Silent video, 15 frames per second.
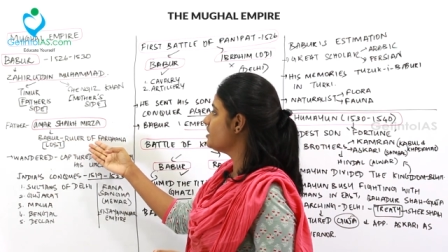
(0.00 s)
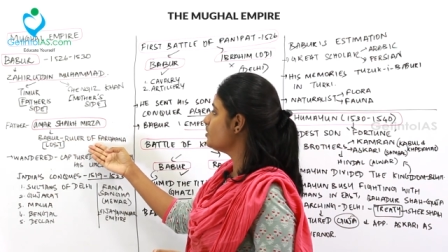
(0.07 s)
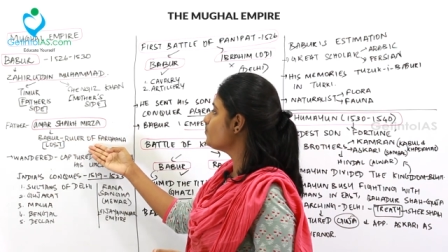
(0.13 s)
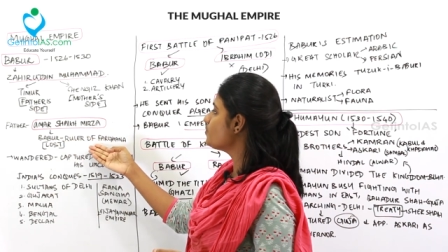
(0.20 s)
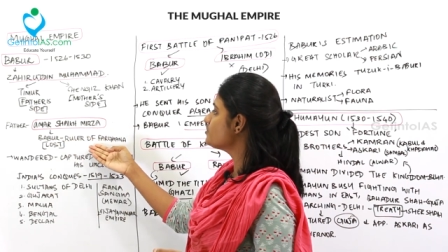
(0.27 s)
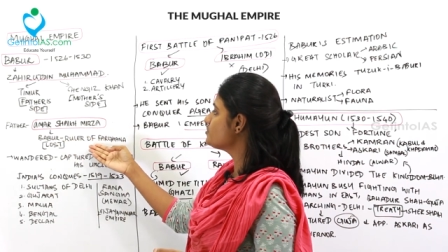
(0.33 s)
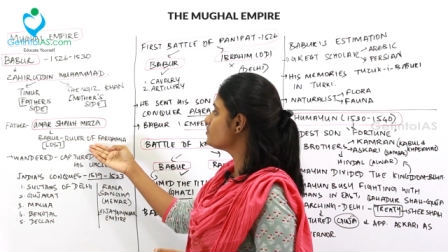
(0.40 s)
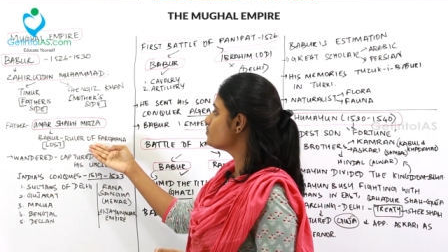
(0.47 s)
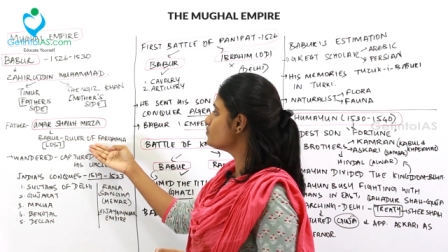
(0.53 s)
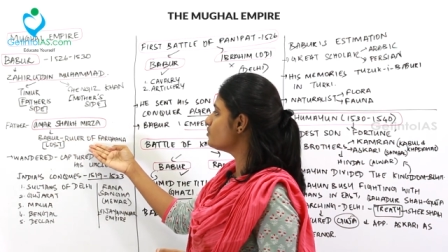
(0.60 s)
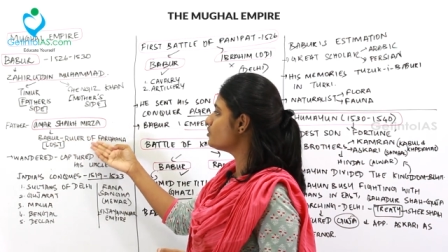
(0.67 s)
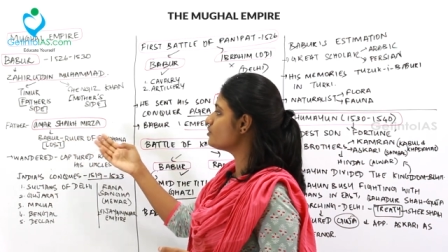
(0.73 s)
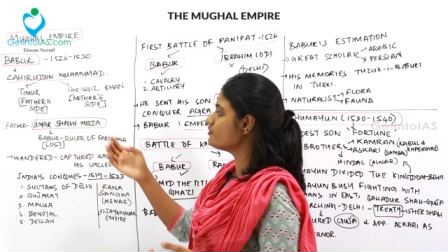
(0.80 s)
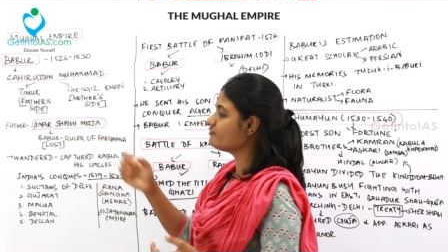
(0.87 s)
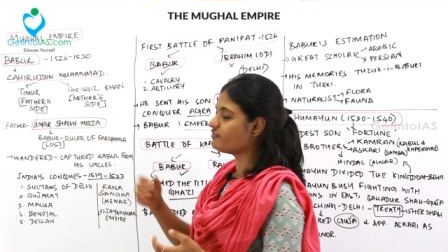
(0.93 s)
He was the
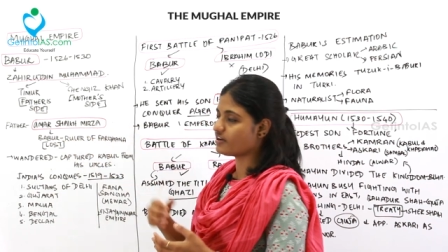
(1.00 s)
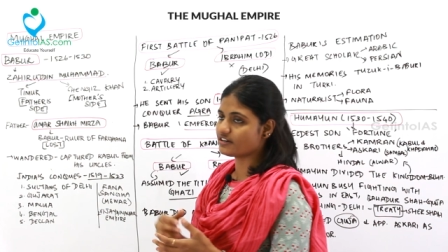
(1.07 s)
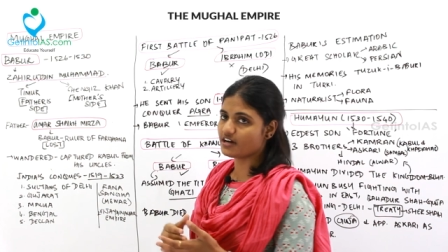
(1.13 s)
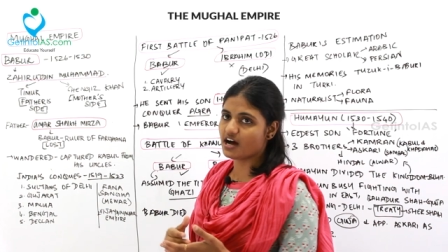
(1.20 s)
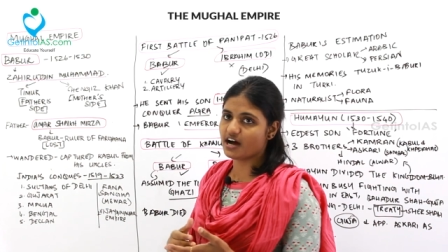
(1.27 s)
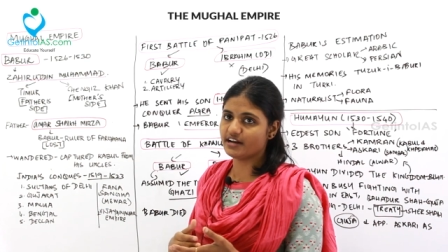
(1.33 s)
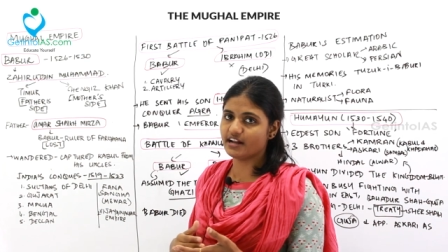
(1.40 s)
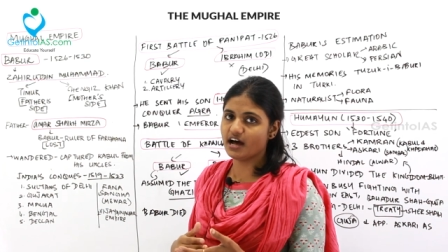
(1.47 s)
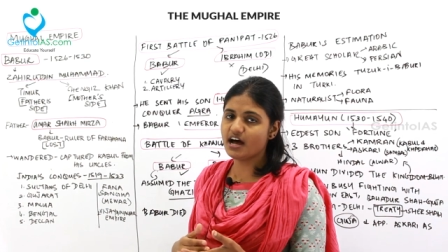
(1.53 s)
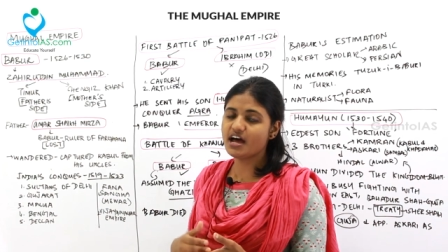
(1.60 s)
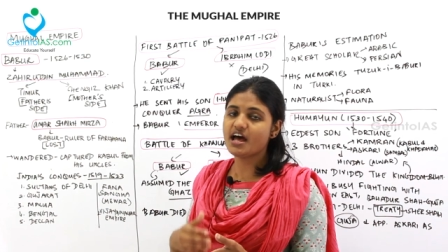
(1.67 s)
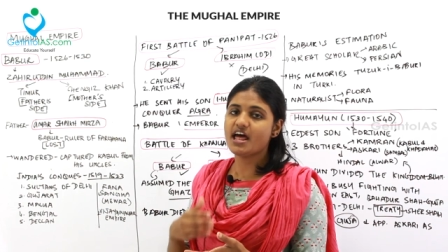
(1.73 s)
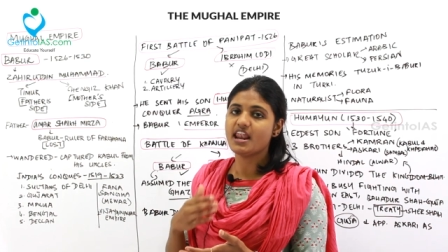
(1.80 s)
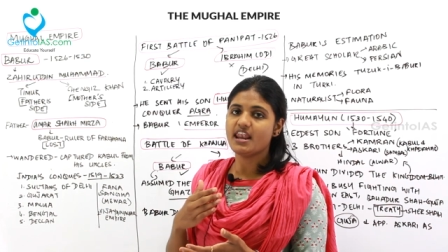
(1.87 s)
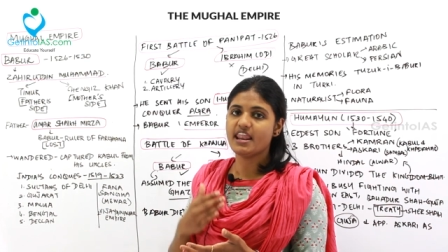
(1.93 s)
ruler of Farghana.
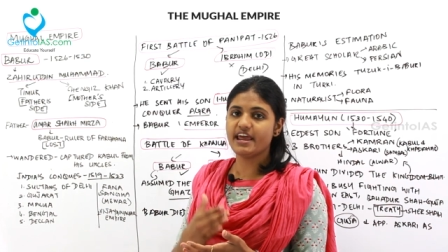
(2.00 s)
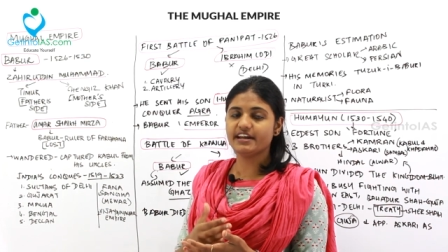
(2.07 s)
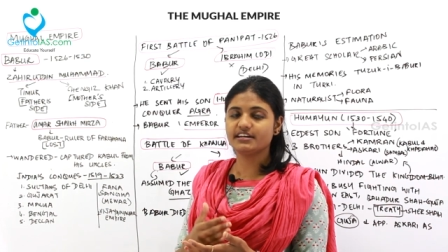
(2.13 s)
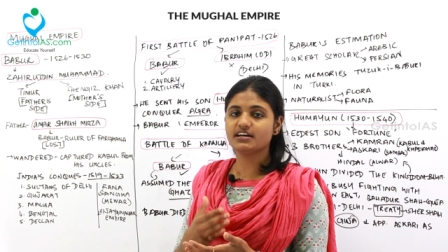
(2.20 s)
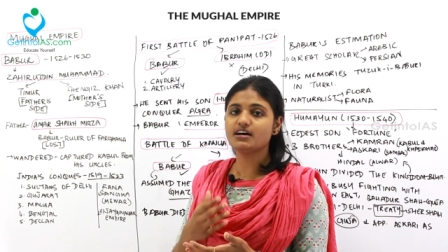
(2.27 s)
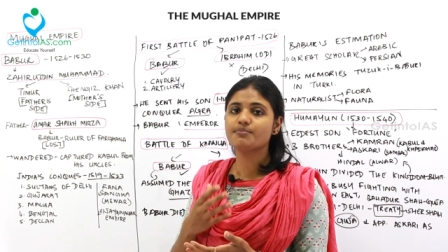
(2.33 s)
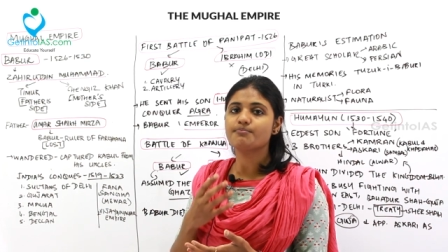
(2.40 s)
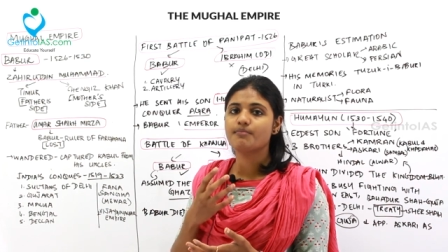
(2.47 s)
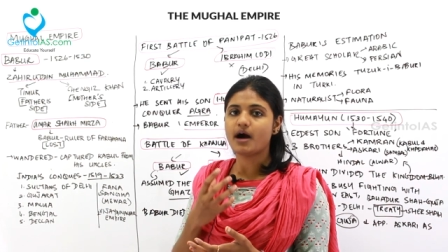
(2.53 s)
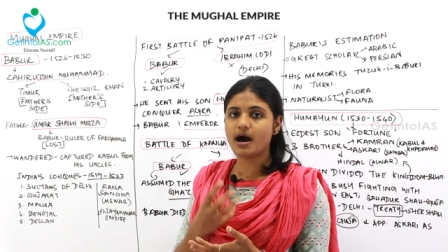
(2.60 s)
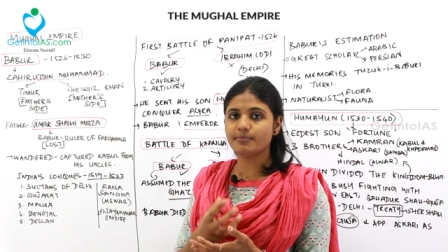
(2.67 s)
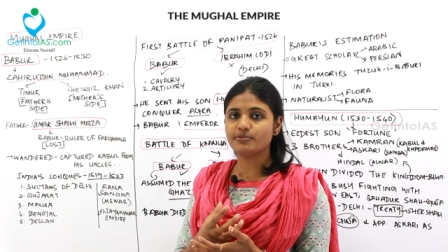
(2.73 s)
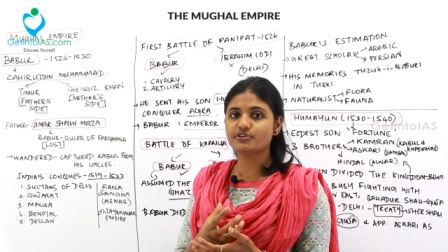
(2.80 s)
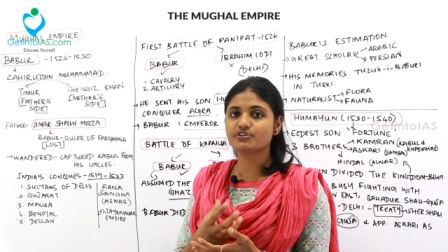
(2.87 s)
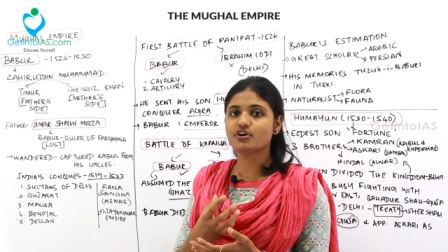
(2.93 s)
Later
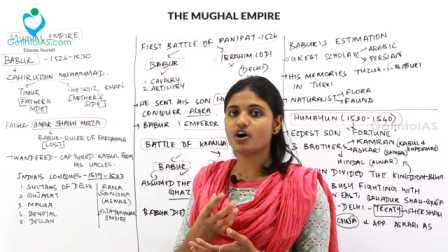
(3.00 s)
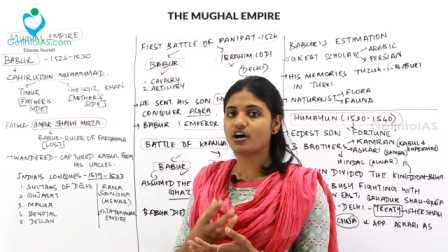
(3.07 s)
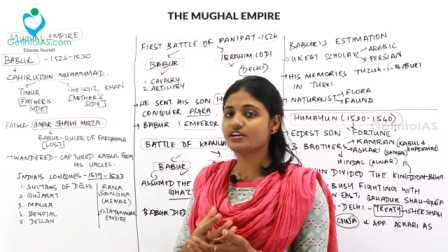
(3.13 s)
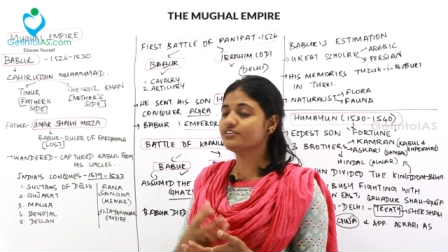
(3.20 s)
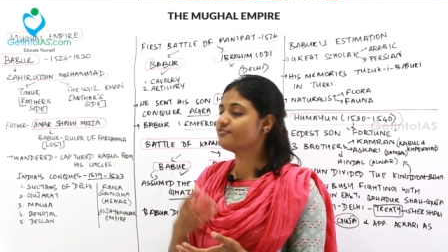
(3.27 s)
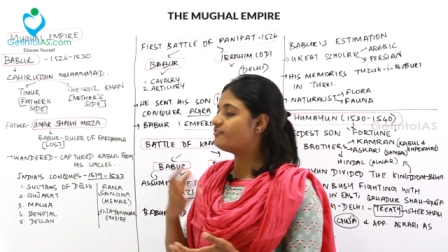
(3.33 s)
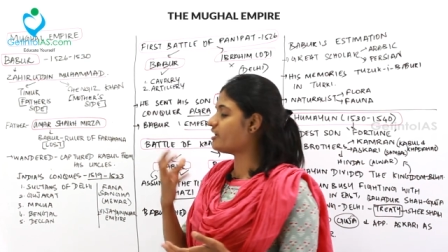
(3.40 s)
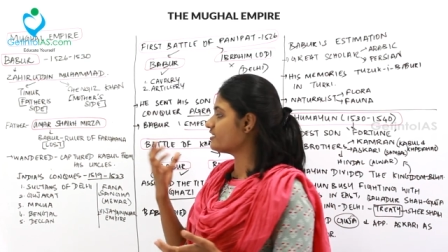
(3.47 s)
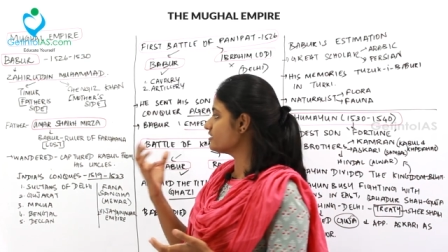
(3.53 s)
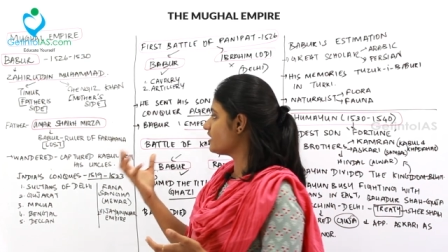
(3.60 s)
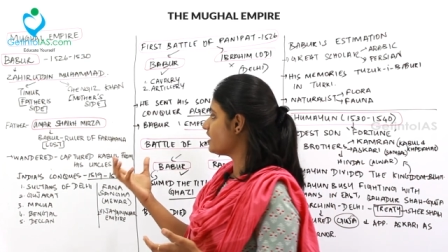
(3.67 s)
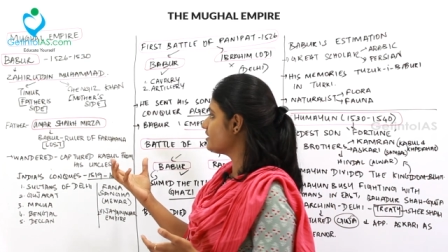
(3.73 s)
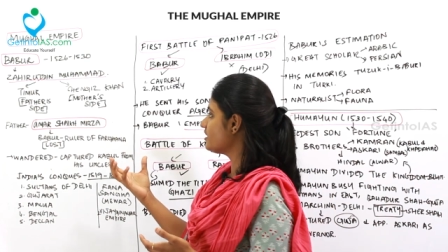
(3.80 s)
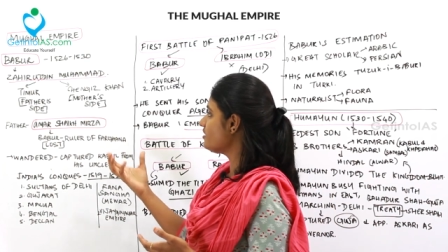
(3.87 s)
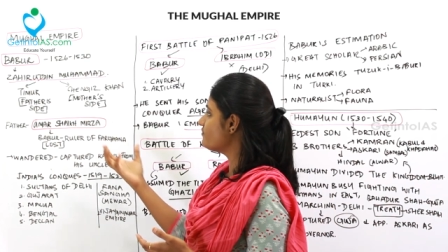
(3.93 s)
Babur got
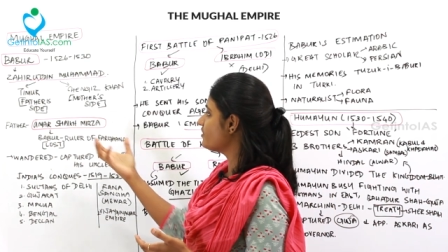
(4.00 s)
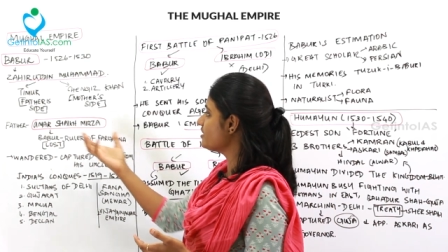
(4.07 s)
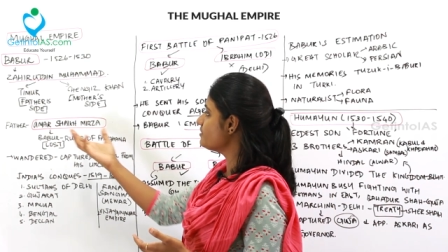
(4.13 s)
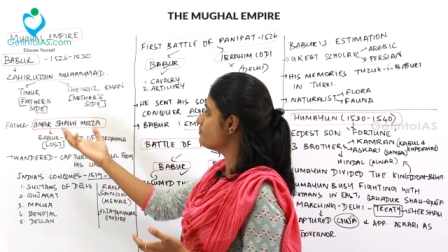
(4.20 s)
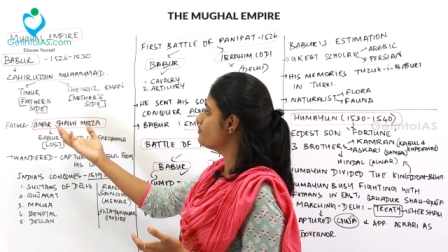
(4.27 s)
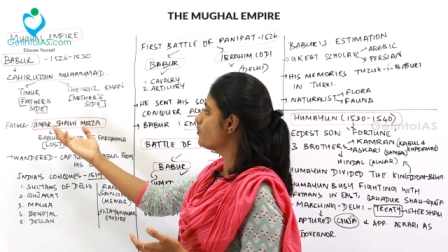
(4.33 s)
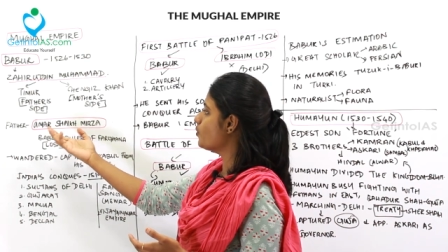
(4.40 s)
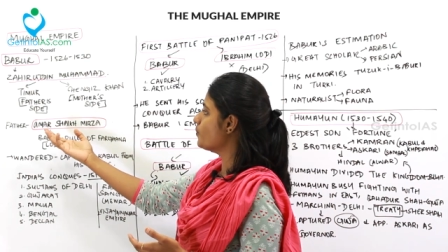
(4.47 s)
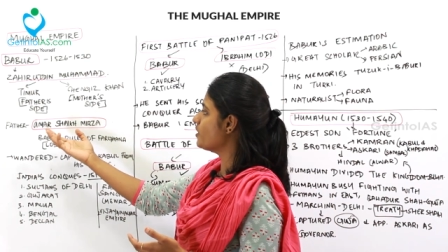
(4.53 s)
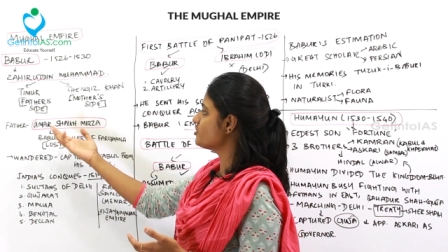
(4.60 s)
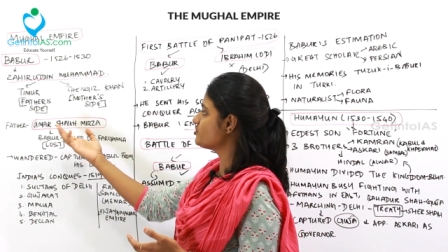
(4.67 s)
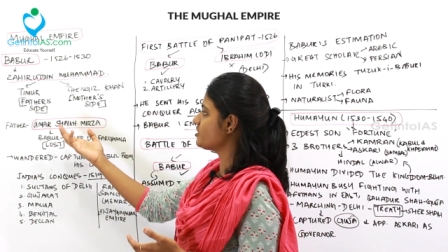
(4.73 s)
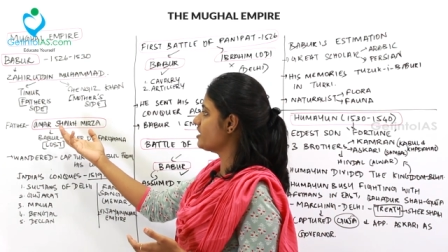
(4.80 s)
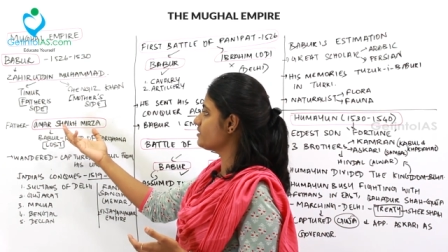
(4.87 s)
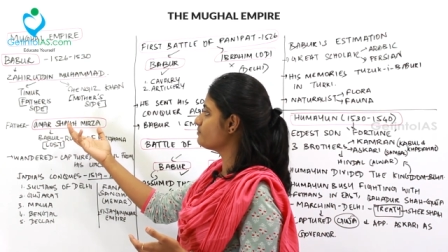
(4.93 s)
Farghana when Umar
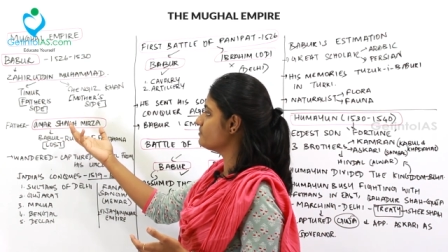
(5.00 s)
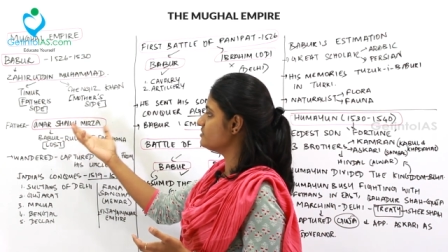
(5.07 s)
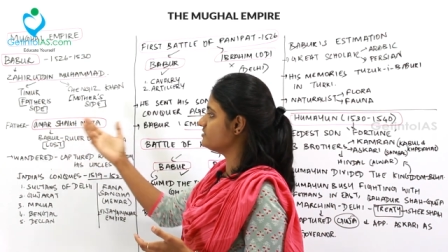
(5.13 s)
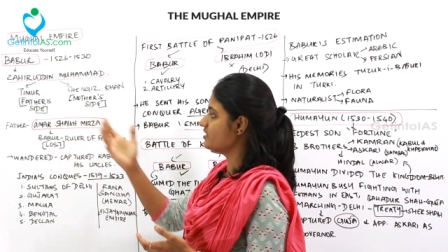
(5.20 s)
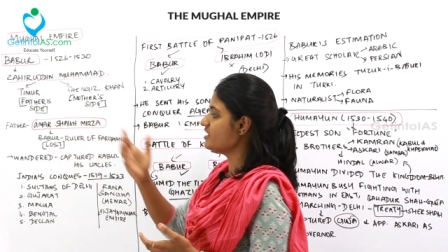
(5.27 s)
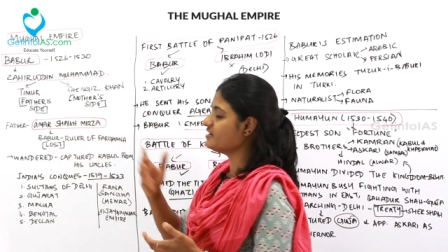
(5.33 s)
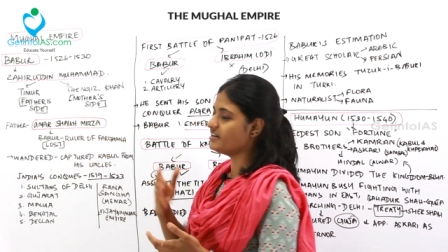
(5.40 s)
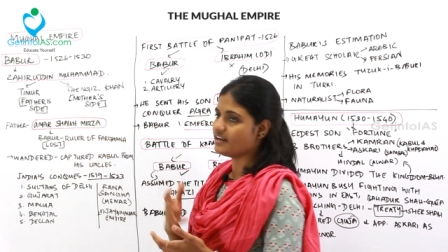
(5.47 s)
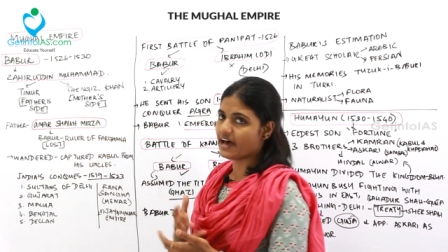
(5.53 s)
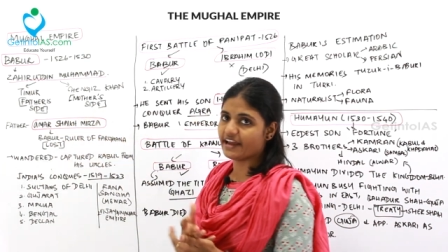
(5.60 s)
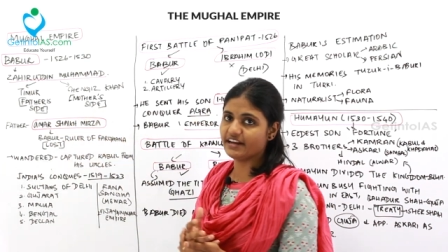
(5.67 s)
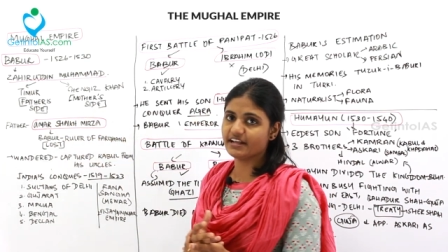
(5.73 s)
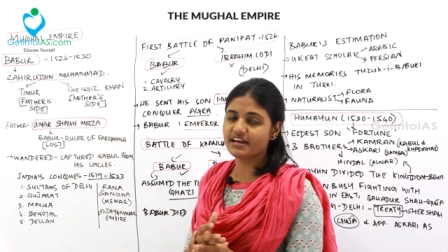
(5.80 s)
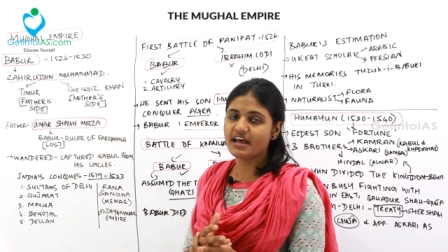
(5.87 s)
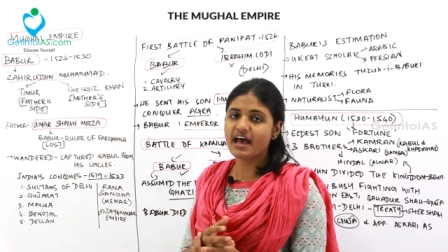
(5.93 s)
Sheikh Mirza died,